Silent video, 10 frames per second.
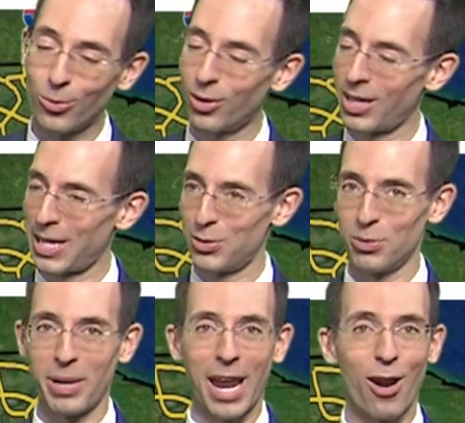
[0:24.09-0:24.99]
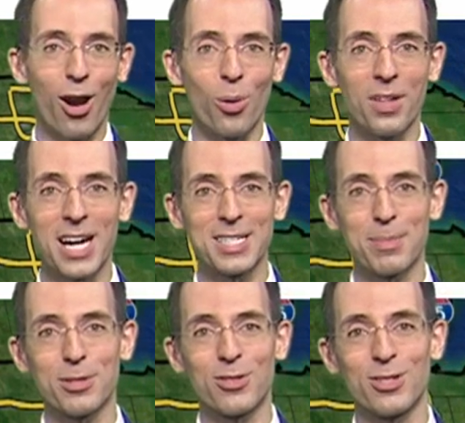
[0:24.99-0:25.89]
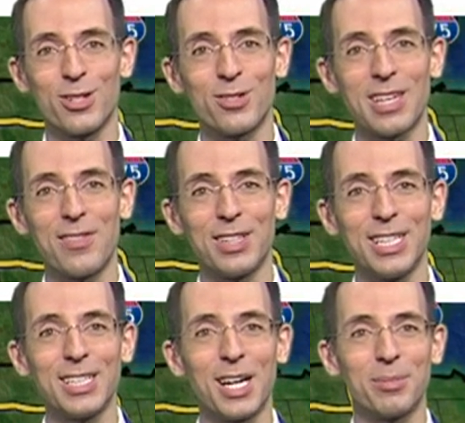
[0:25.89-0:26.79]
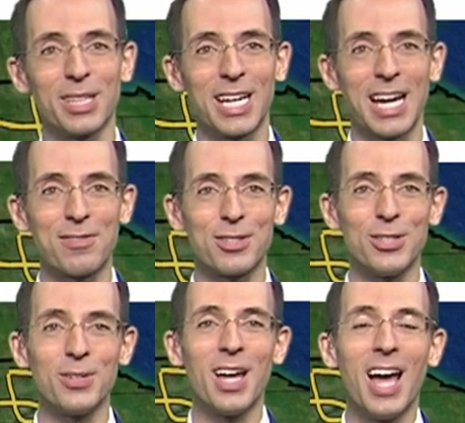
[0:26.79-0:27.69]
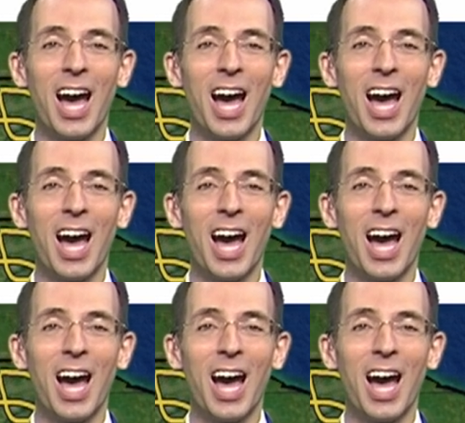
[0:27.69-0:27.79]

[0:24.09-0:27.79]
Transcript: we're not doing bad at all with high temperatures near 70 come late afternoon.